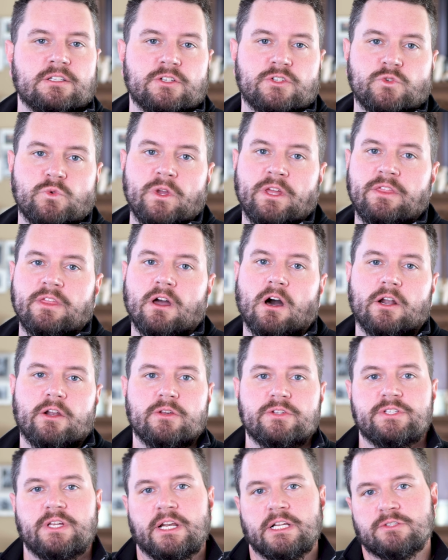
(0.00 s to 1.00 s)
to tweak the audio
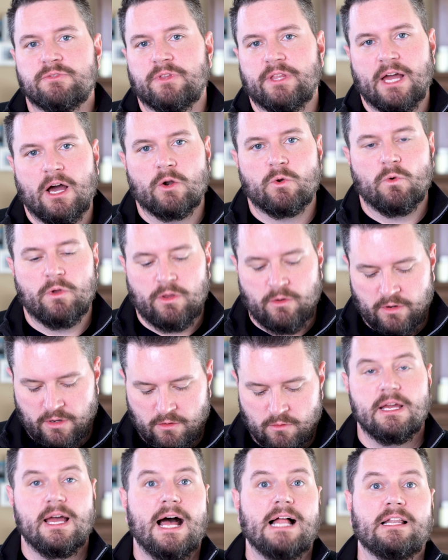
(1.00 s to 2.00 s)
settings for the outdoor
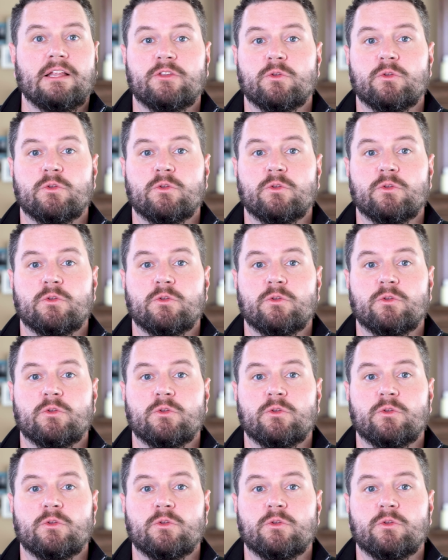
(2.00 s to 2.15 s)
unit, how loud